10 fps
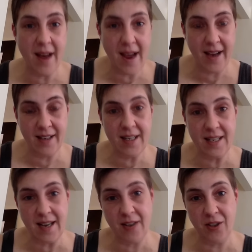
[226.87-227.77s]
and he's
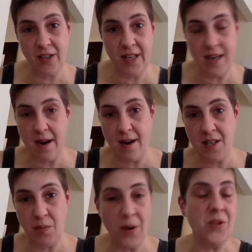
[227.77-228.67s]
actually
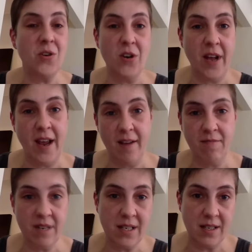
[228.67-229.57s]
sponsored and
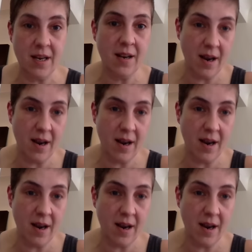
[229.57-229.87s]
written